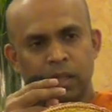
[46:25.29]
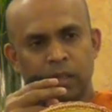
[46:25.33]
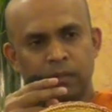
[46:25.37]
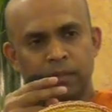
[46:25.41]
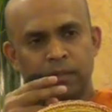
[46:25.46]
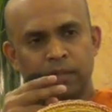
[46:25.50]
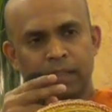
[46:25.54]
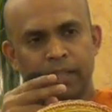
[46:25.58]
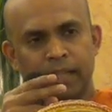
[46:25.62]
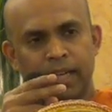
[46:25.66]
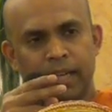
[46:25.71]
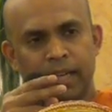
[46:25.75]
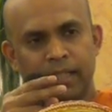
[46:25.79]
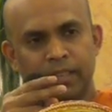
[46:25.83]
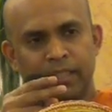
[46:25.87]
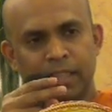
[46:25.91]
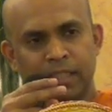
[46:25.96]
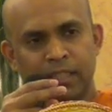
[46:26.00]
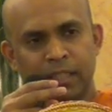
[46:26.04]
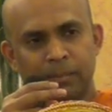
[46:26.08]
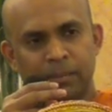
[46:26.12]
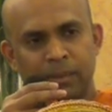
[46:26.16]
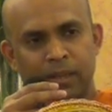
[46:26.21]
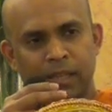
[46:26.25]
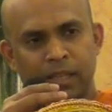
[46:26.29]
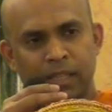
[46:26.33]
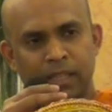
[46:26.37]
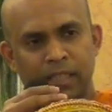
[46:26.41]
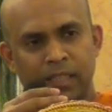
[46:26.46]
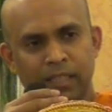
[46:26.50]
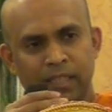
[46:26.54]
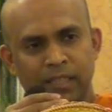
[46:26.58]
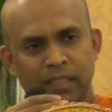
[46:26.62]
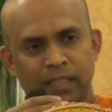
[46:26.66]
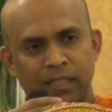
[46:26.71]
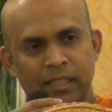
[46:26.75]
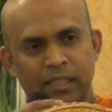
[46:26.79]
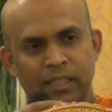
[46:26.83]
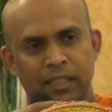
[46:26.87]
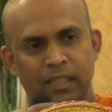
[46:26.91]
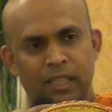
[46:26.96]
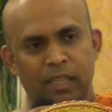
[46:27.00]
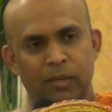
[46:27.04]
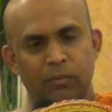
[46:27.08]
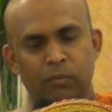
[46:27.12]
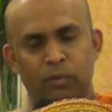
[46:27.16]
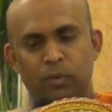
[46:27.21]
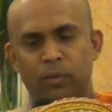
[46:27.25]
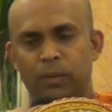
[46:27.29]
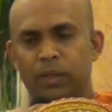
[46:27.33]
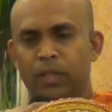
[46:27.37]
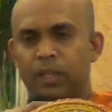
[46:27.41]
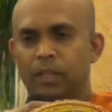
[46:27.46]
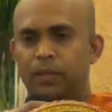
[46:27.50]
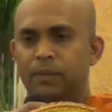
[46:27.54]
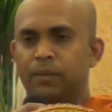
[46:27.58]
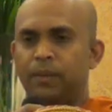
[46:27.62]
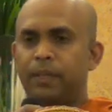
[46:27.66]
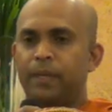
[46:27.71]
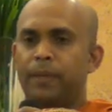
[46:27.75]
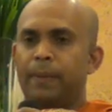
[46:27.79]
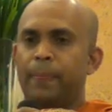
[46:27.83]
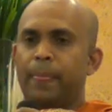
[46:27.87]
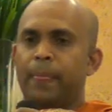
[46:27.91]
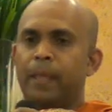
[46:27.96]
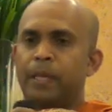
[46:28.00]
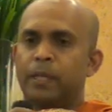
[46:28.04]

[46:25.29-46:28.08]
we relax the body and moving away.